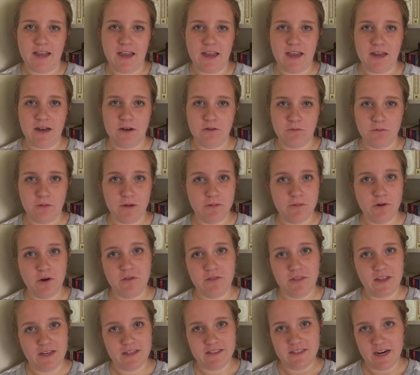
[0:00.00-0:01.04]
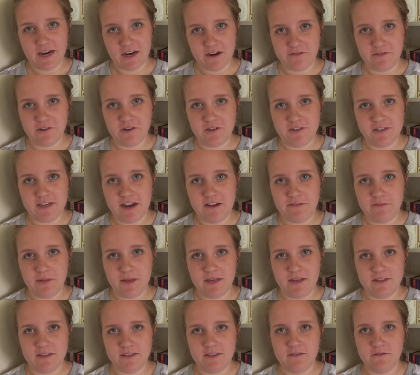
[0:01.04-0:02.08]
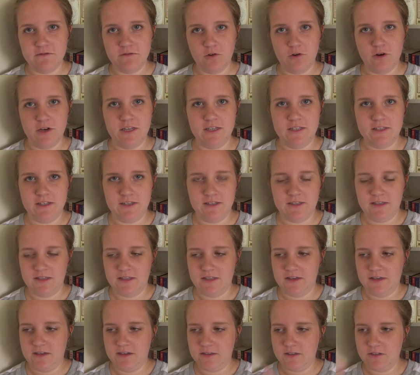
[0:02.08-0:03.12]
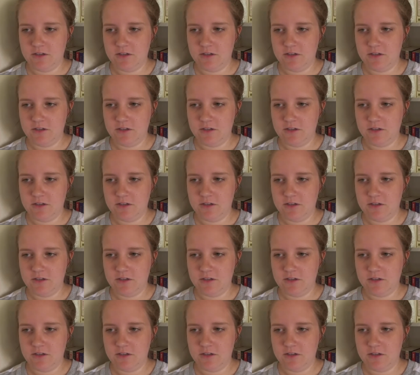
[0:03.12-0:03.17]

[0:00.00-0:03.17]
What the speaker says: and rewrote the entire first half because the voice and the